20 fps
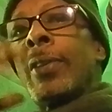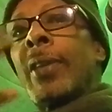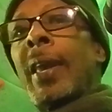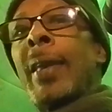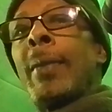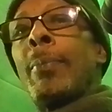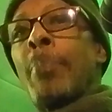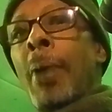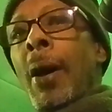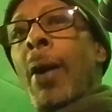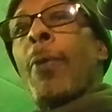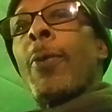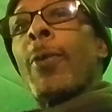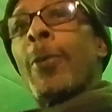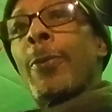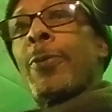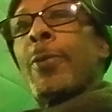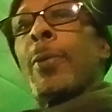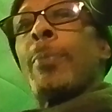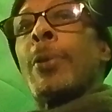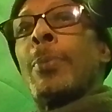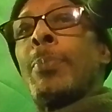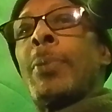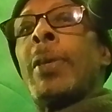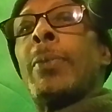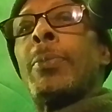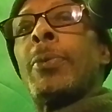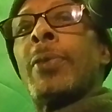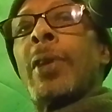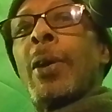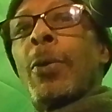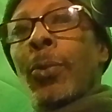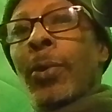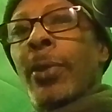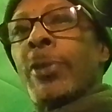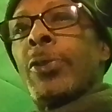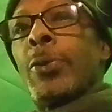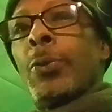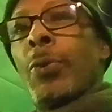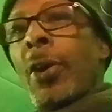You gain power from the
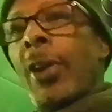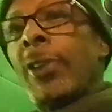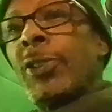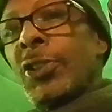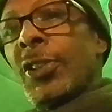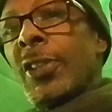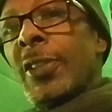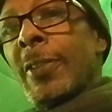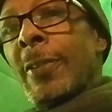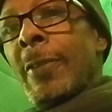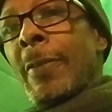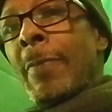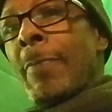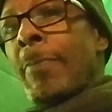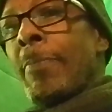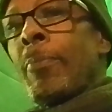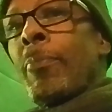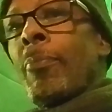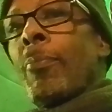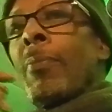people that want to watch it.